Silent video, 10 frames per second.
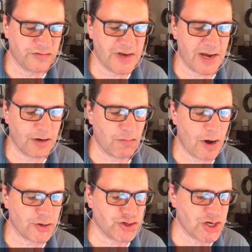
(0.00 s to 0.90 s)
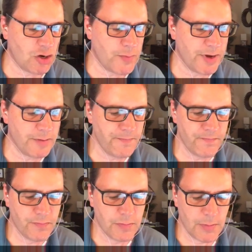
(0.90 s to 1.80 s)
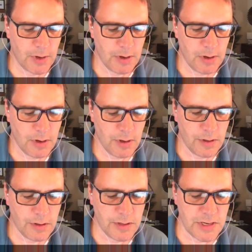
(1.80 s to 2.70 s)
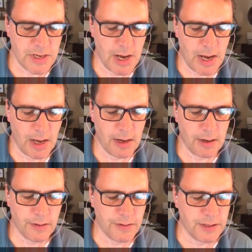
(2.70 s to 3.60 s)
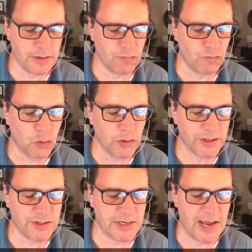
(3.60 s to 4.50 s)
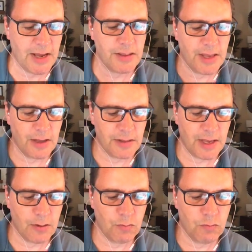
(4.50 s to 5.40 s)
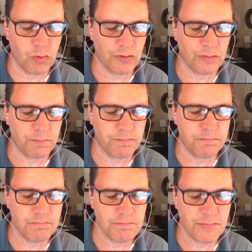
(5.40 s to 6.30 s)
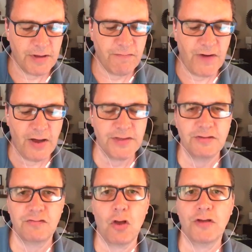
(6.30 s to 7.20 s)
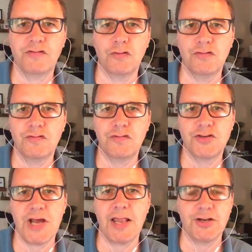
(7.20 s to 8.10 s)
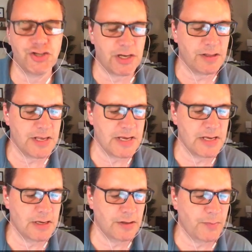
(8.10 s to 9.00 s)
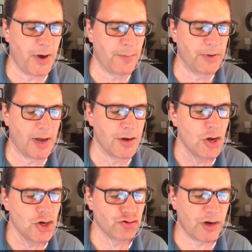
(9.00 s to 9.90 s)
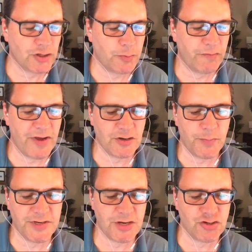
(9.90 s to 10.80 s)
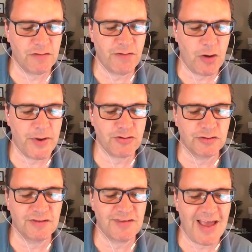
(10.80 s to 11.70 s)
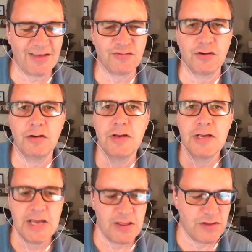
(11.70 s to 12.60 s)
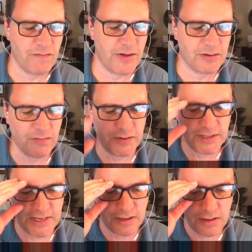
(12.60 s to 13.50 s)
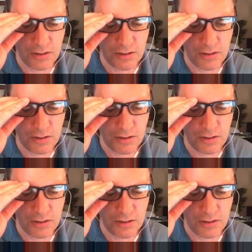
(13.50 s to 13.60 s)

Standing Rock chairman, the uh, the ruling today, they they were they filed these lawsuits challenging the the pipeline, trying to prevent a potential environmental disaster in the event of a leak.